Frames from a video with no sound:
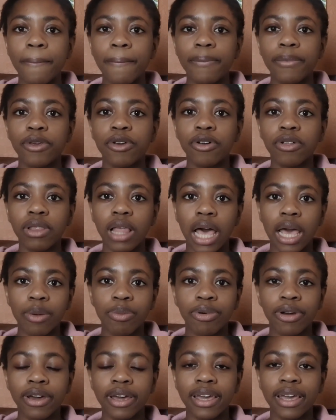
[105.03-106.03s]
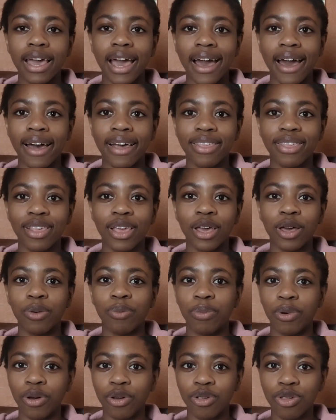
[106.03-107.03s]
Your library has like a
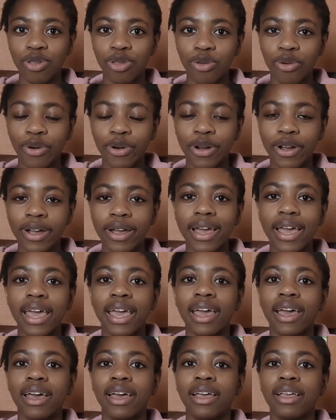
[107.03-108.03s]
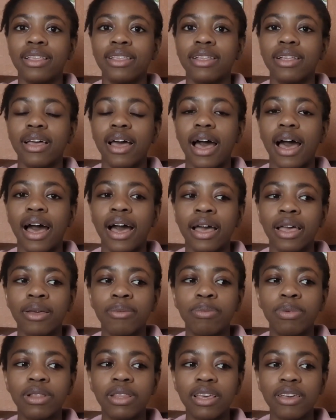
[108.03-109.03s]
bookstore, and I
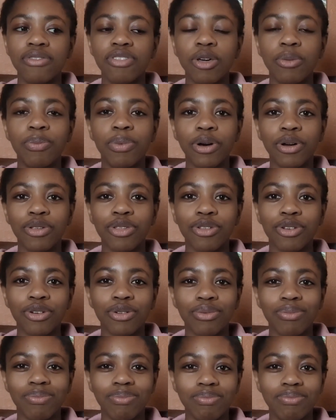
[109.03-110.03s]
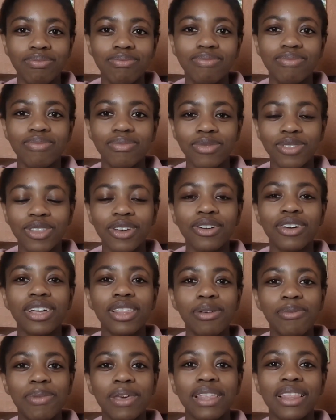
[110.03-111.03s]
believe the books are they're
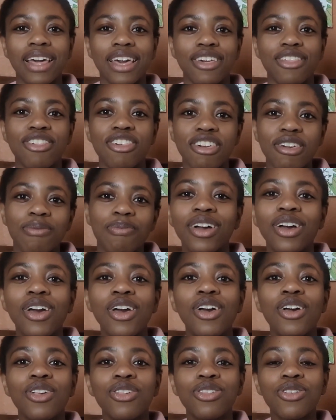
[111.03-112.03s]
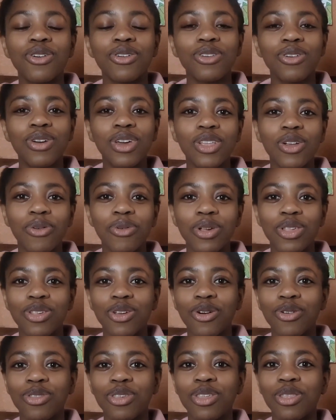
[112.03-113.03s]
gonna be like cheap. So you can always
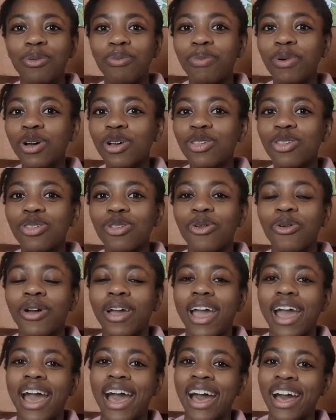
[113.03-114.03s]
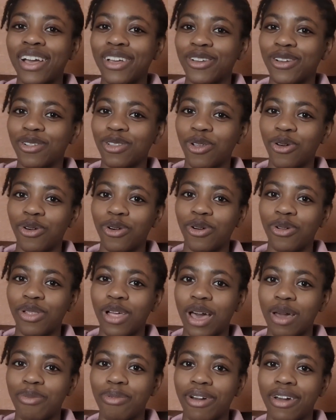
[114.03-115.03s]
go to the bookstore at your local
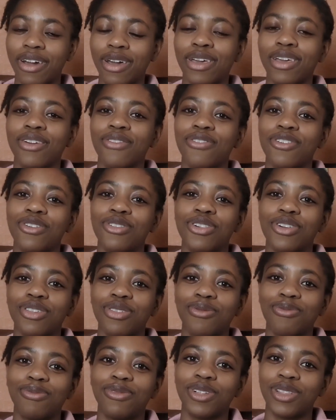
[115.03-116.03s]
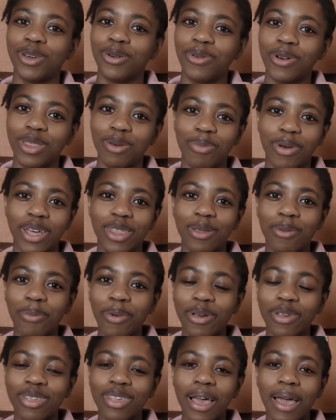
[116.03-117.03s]
library if you just really want to buy the
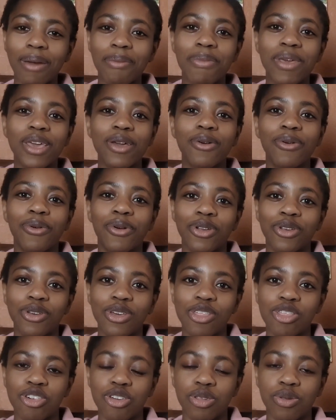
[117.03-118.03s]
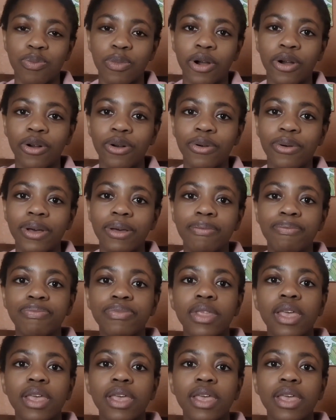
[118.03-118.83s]
books like me, or you can just borrow it.